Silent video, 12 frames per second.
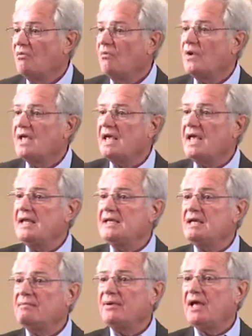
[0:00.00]
we
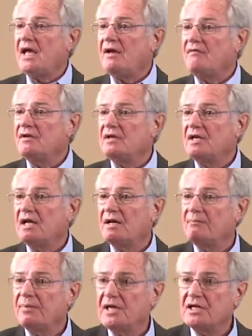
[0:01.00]
end up having
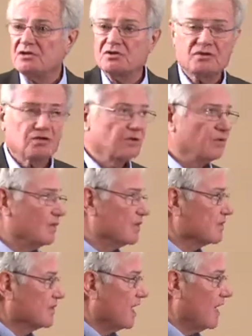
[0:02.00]
a patient who
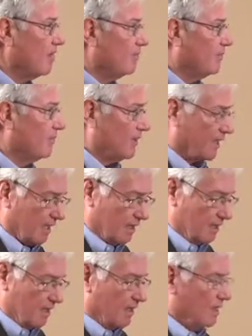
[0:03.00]
is now
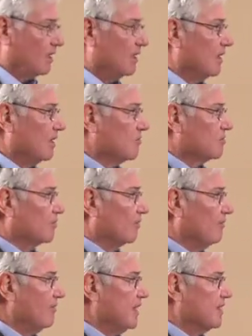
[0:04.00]
putting
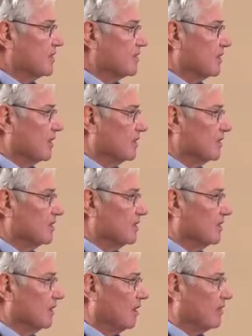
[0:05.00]
tremendous, here's
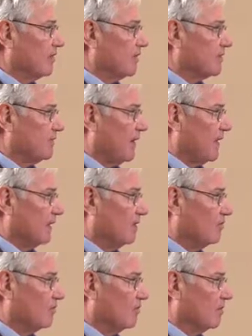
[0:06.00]
the lumbar spine
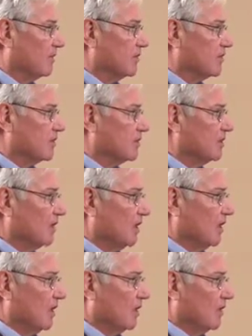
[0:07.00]
in normal position,
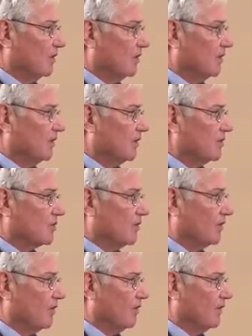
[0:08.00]
look at this
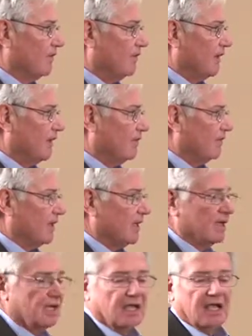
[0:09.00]
curve
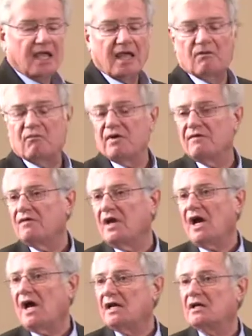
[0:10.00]
developing, and we've
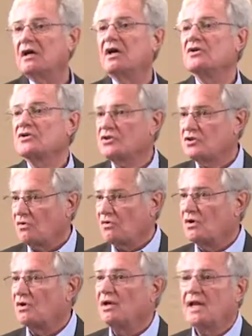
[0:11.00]
got a
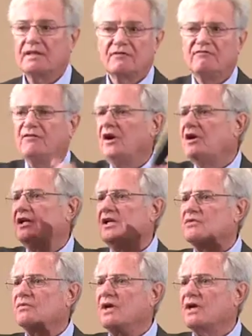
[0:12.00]
sore, at the very
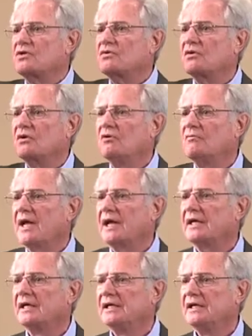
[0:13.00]
least, we've got a sore low back.